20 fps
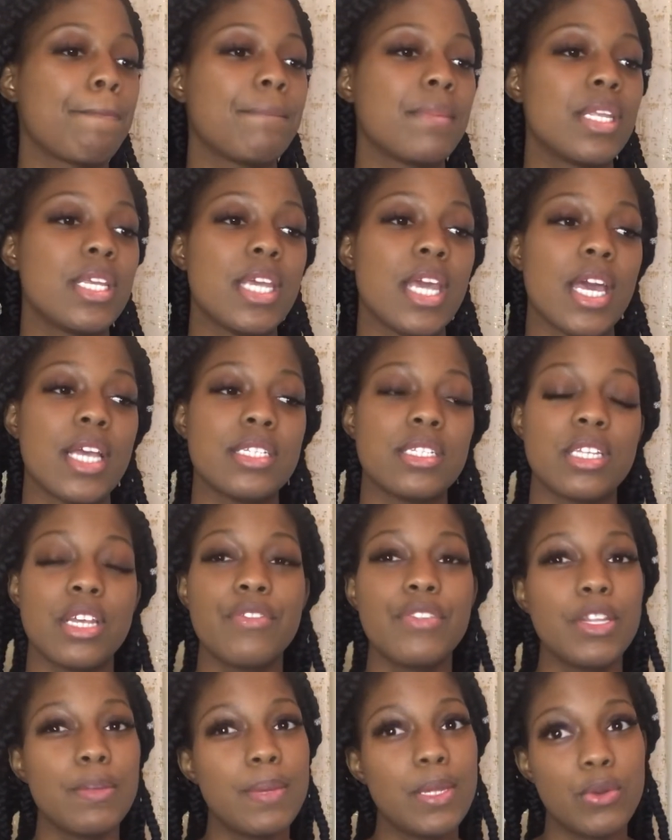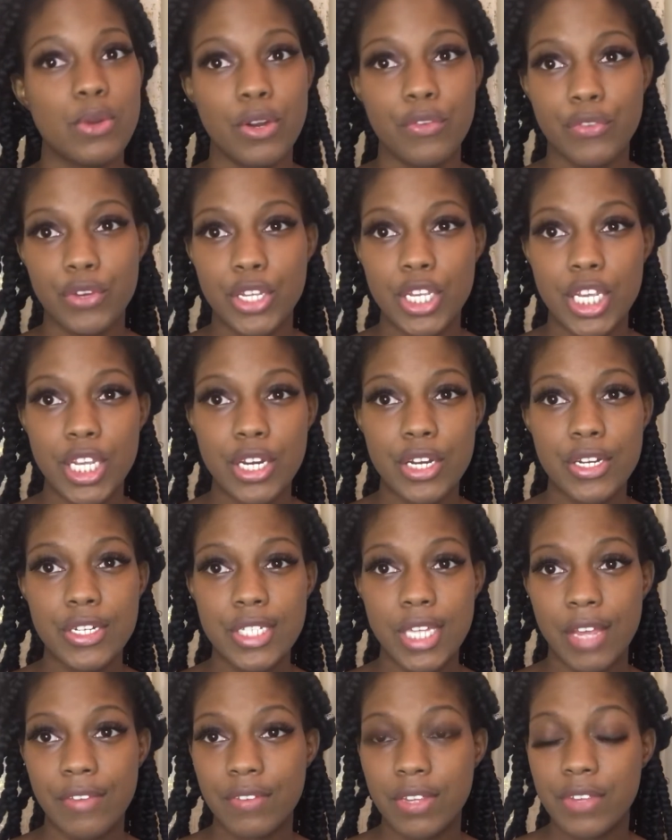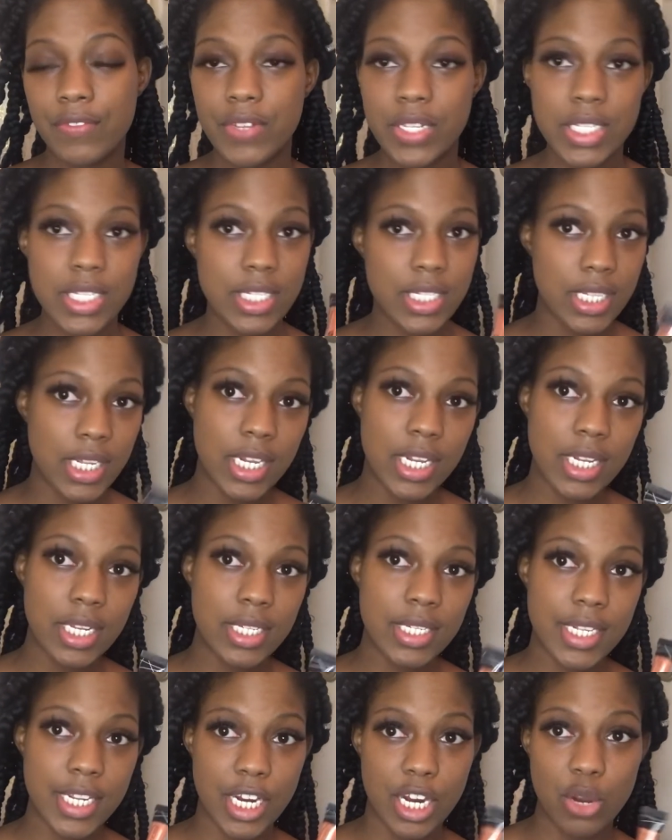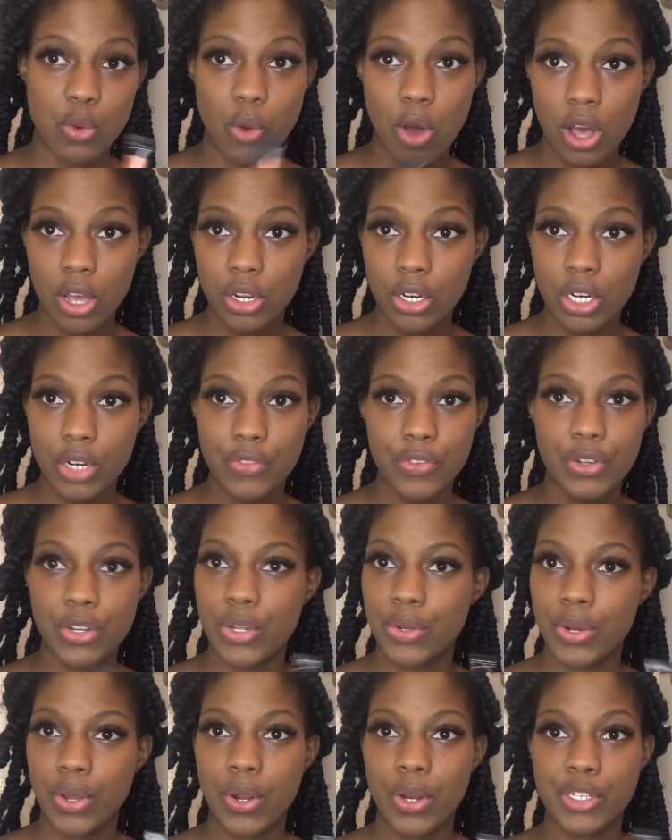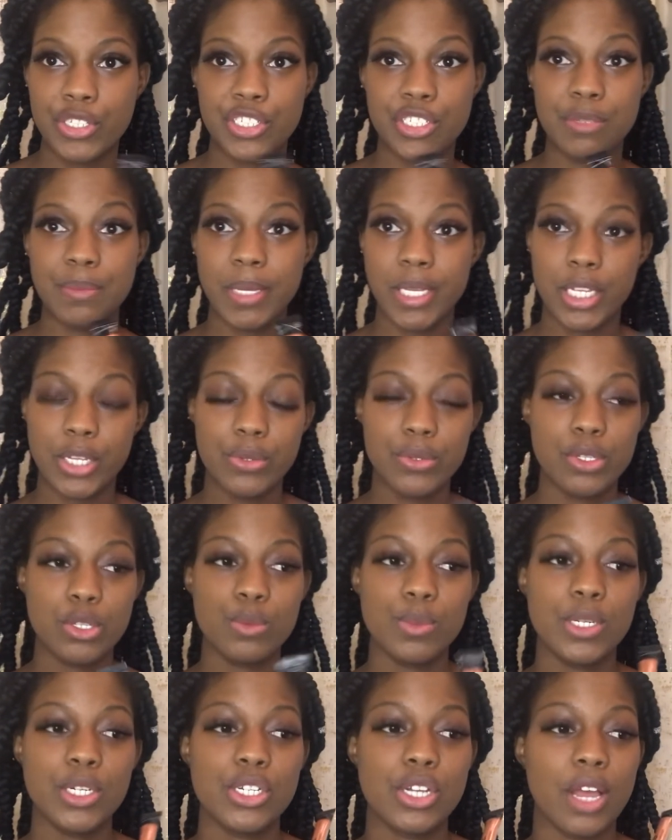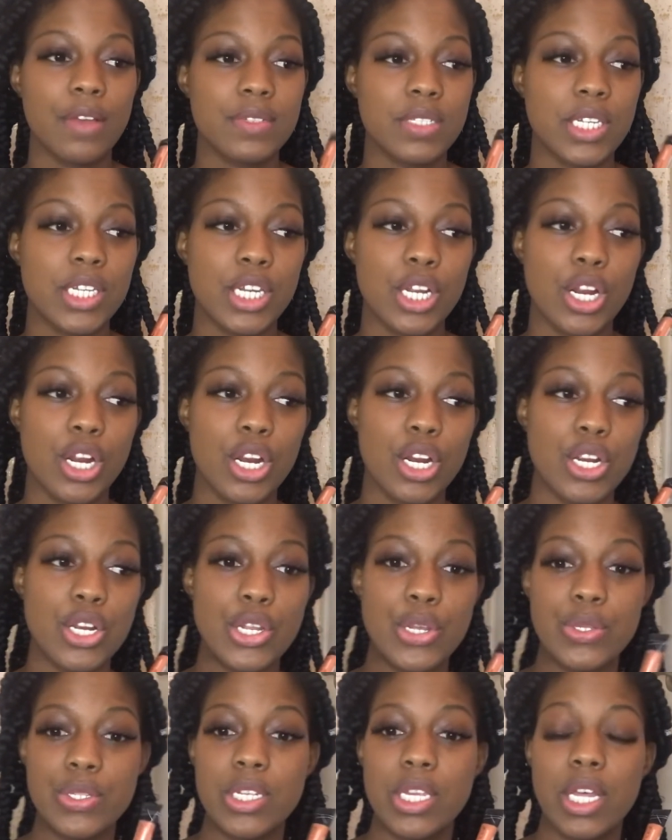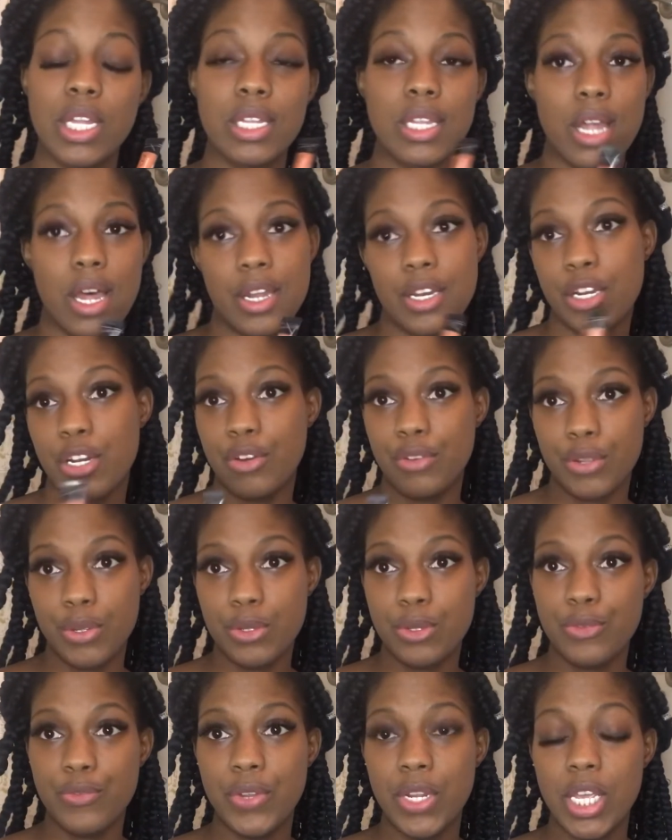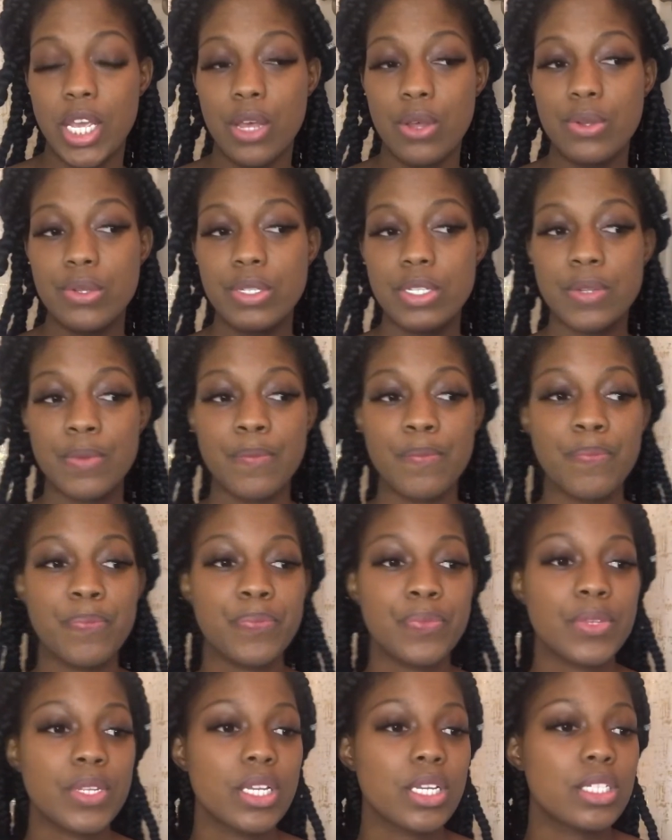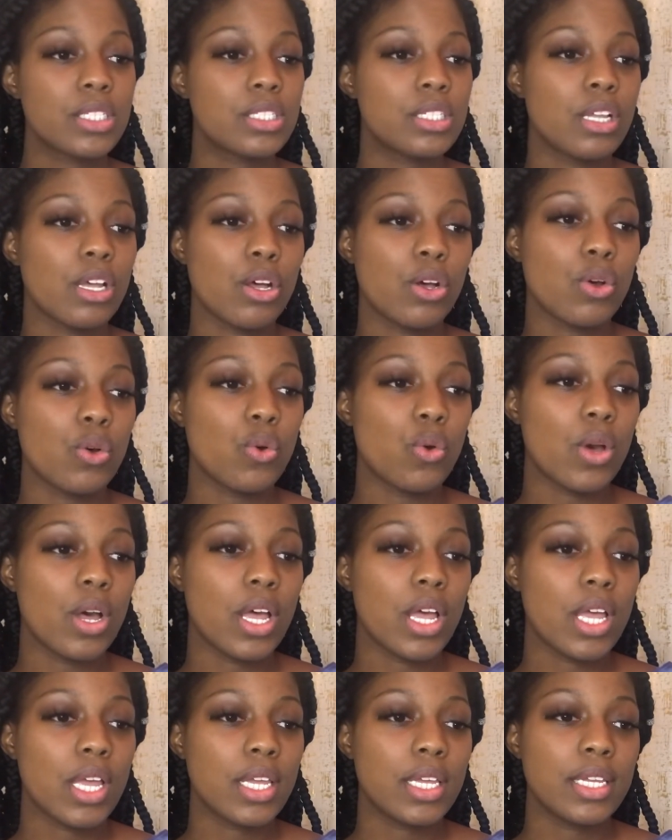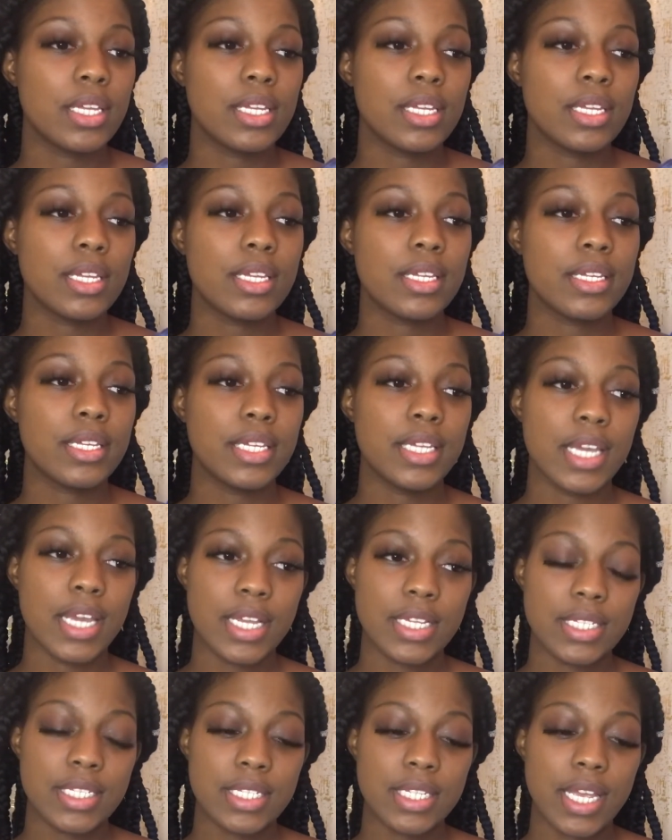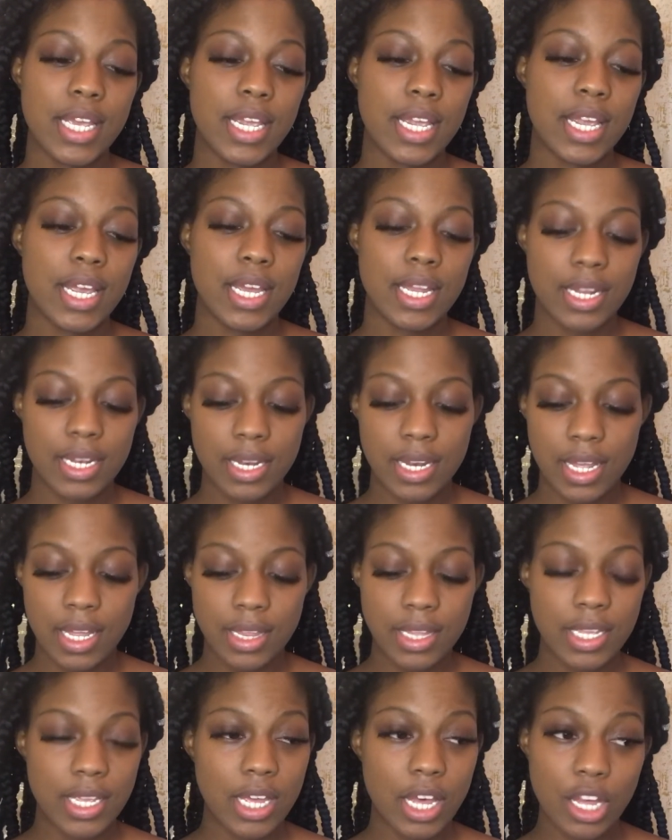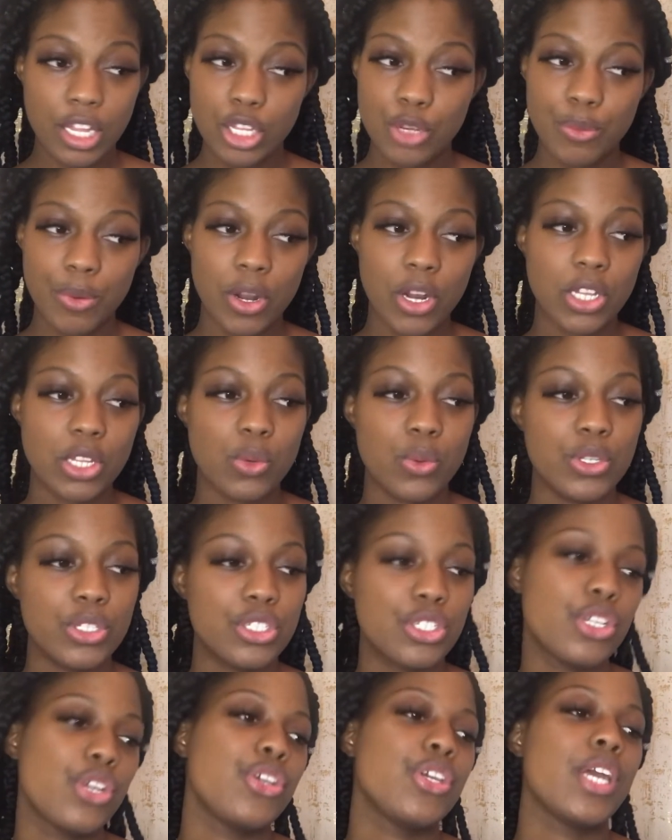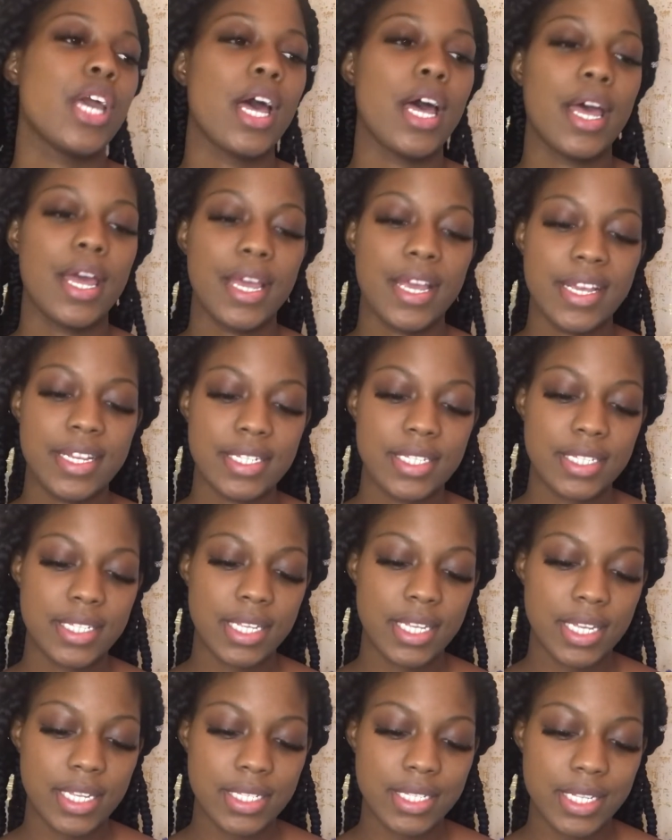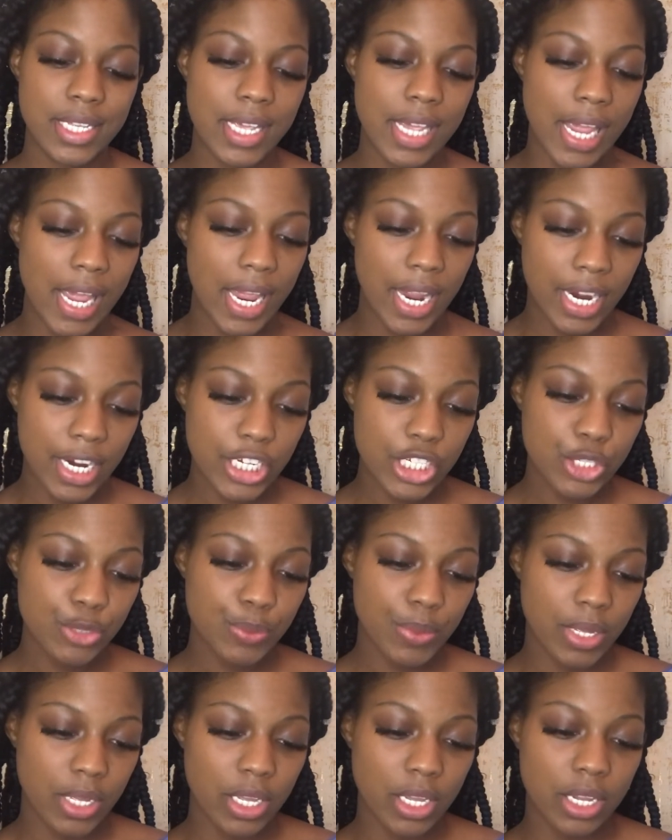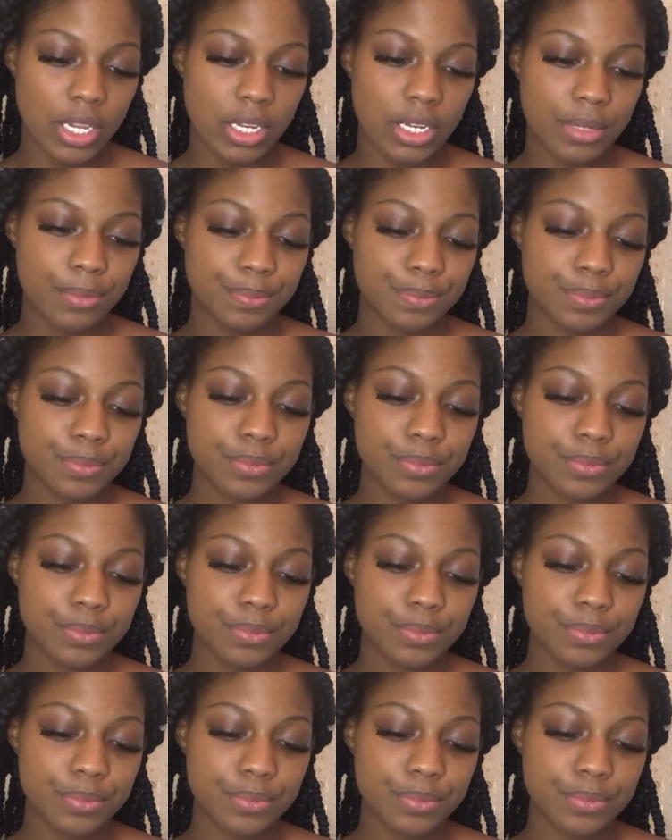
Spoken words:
yeah, it's definitely been around for years. I've even seen Tara Walker. If you don't know her, she's a big YouTuber. I've seen her use it a lot in her YouTube videos. So yes, and the other product I want to show you guys is the Airspun